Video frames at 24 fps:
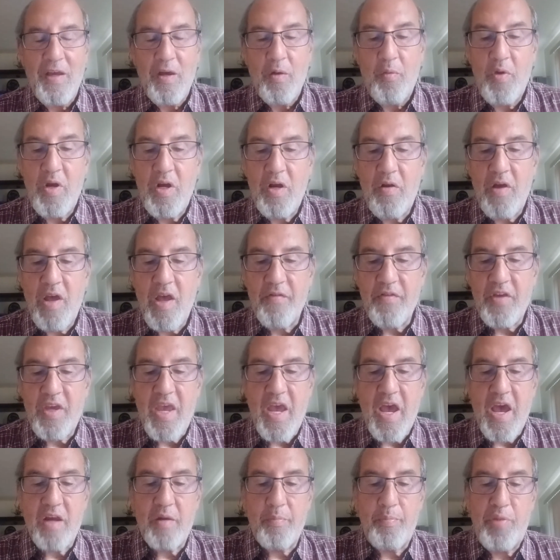We don't have a
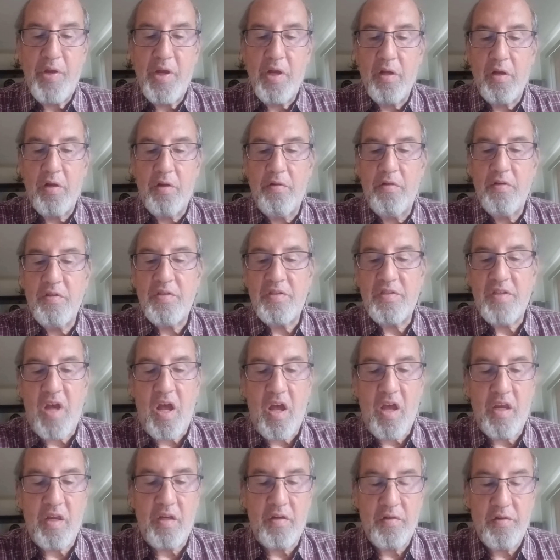caterpillar in
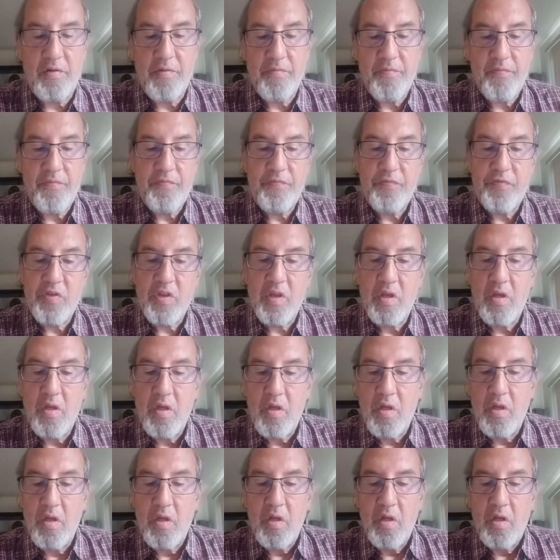sight.
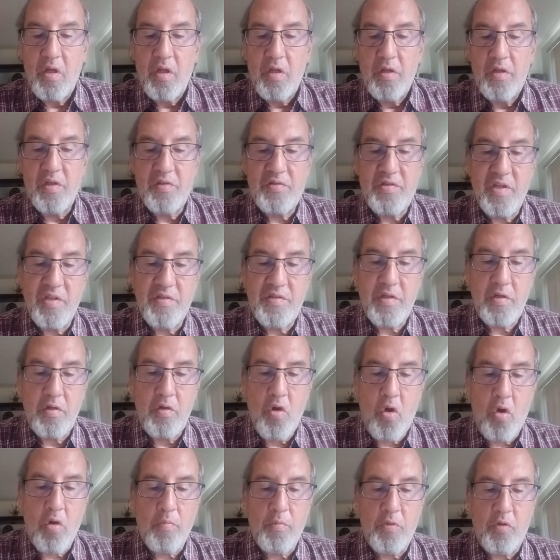This isn't
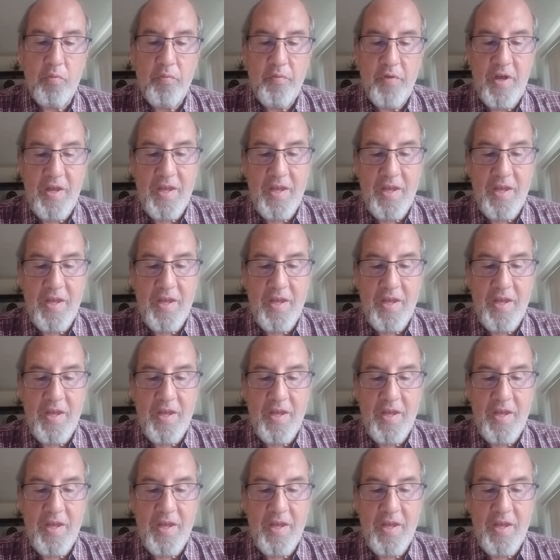normal."